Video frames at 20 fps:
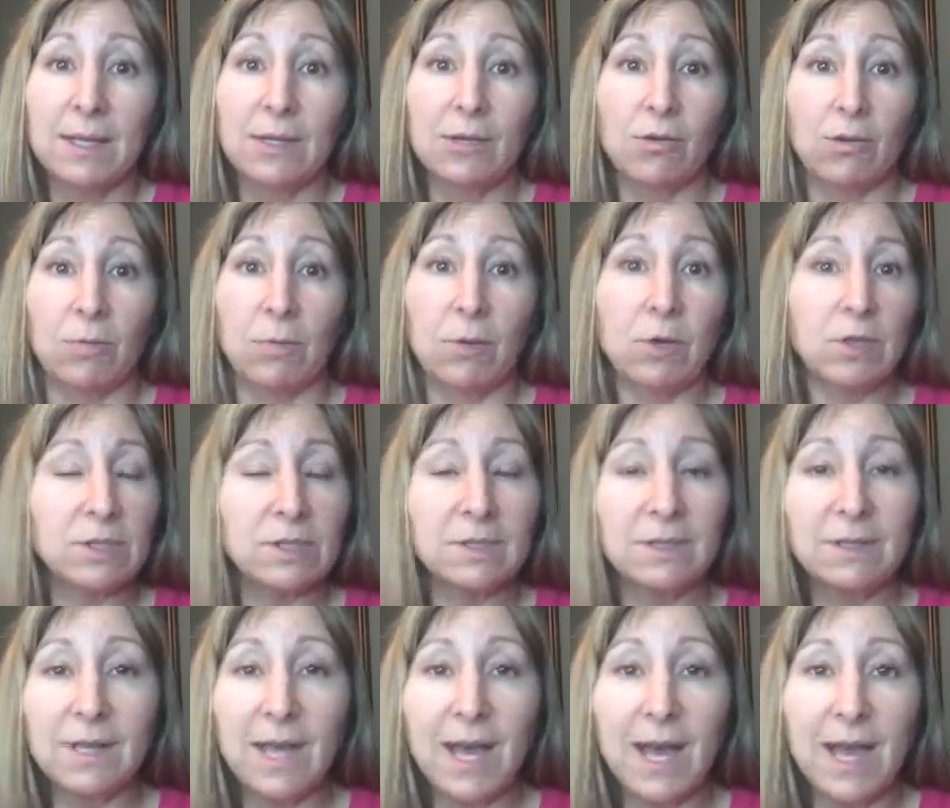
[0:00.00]
your
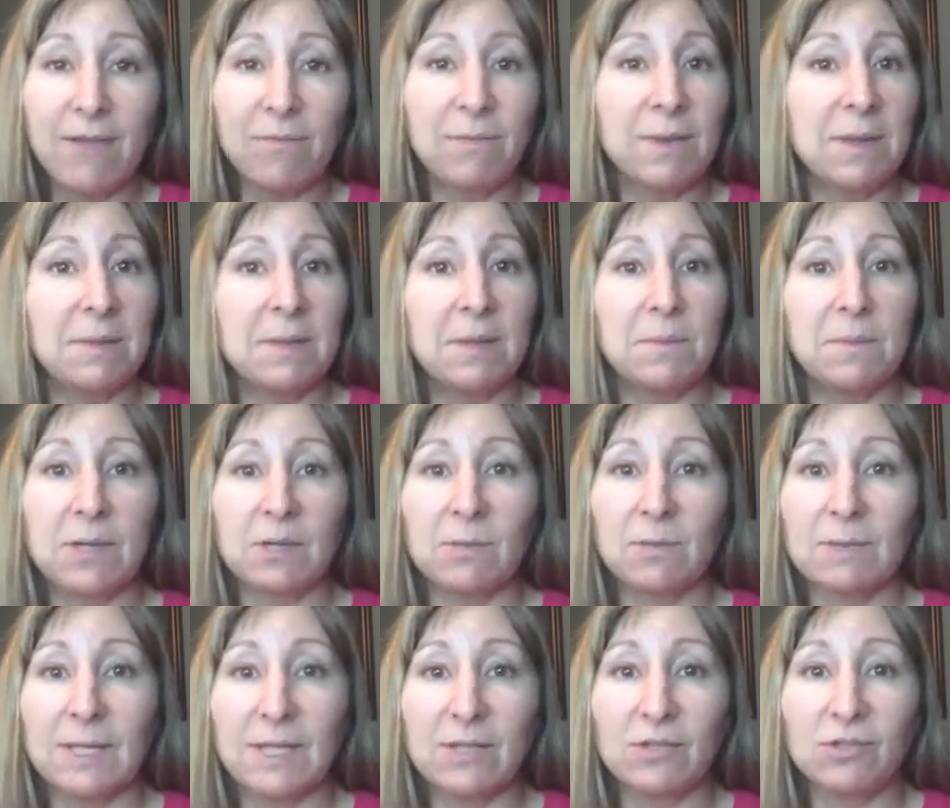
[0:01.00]
personal life, maybe a better
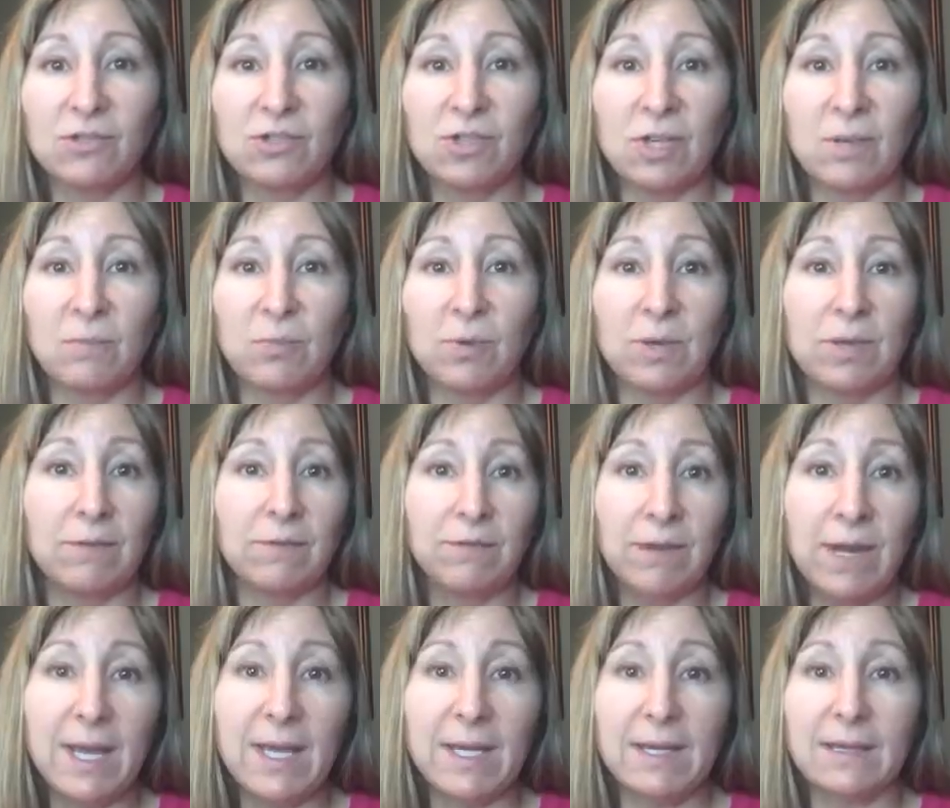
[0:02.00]
relationship with a
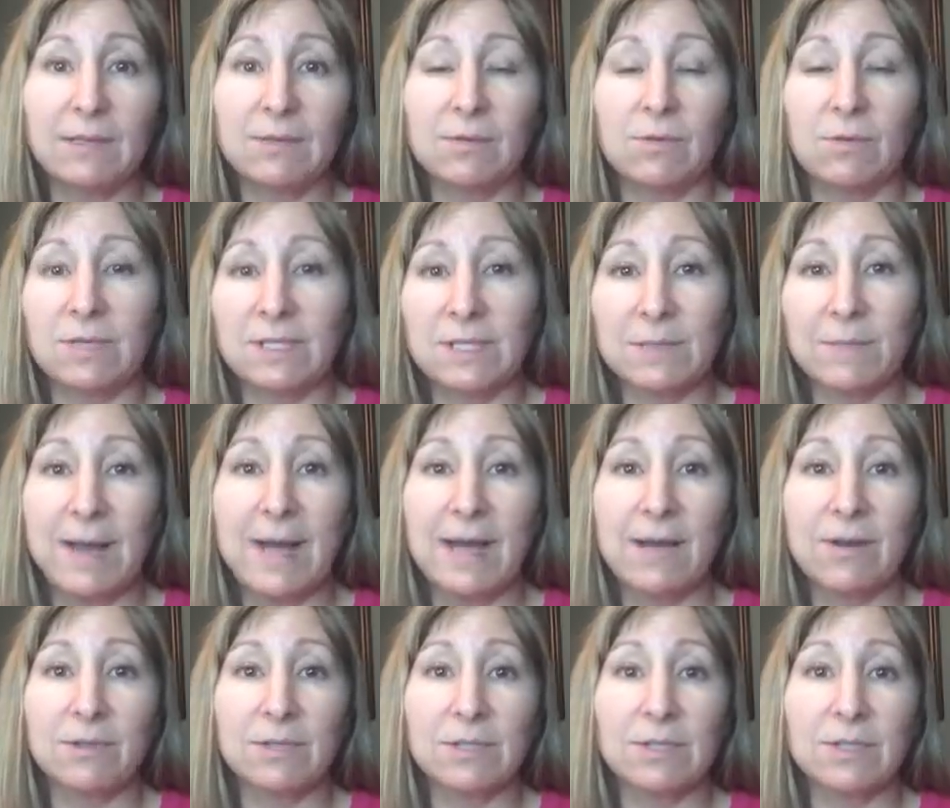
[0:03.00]
friend or a
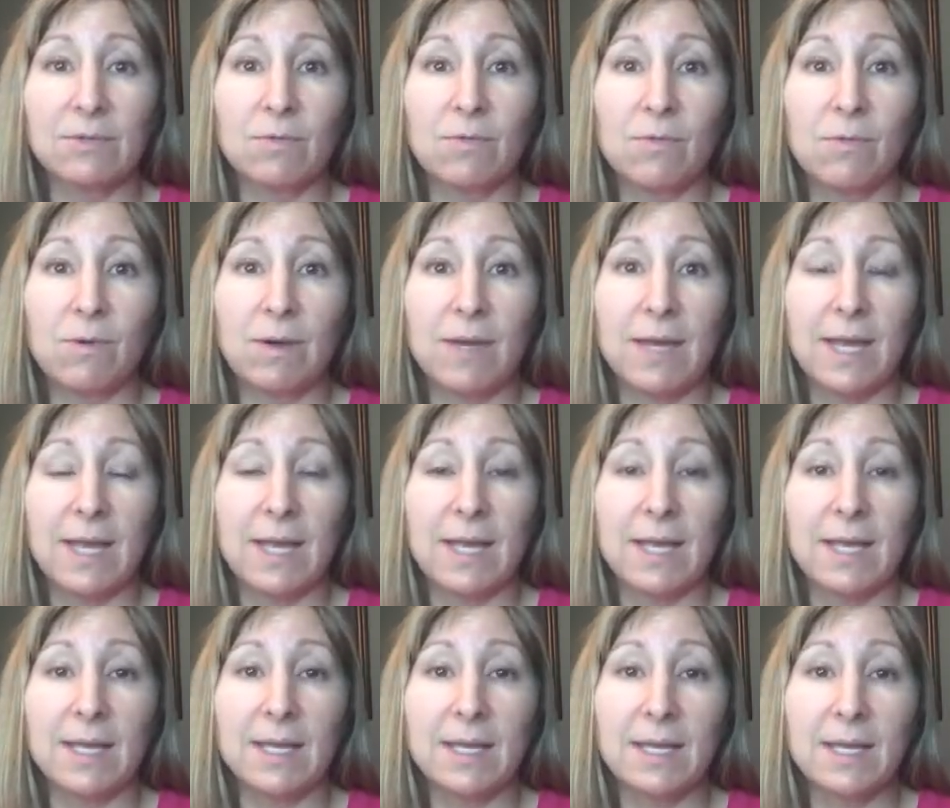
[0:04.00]
spouse or
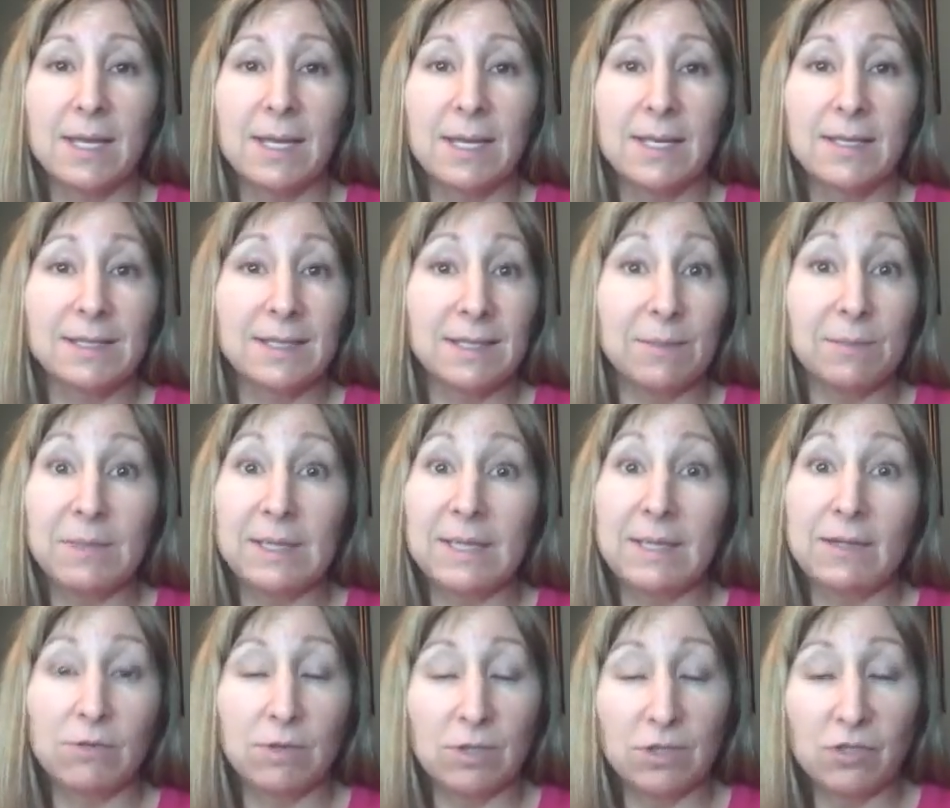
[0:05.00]
a
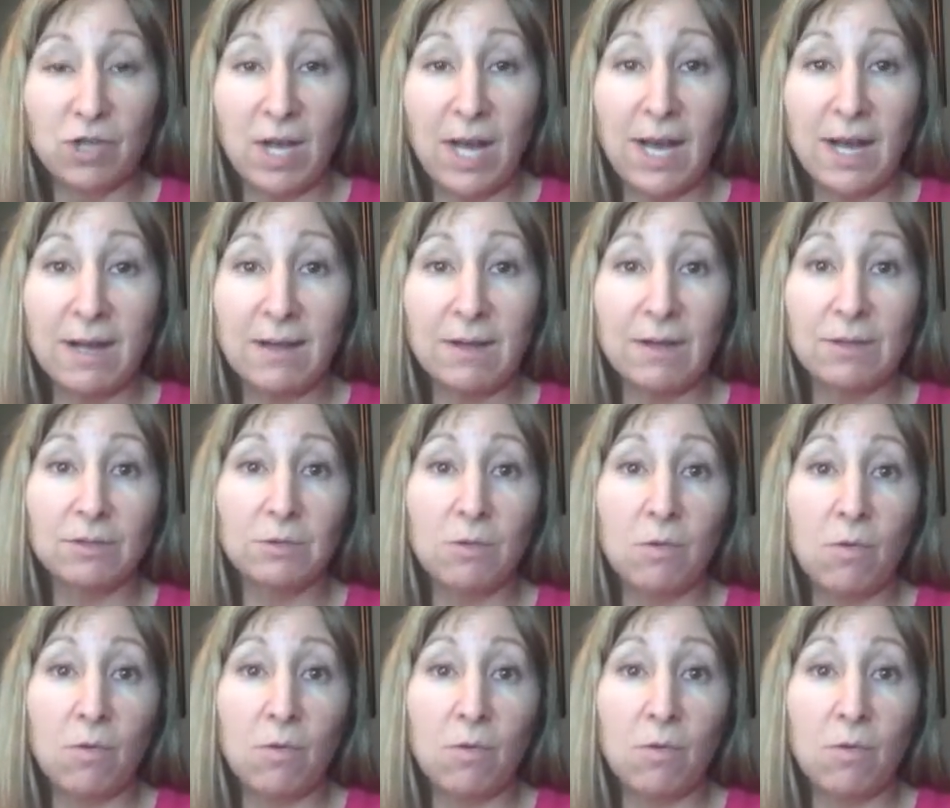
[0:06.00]
sibling or a child,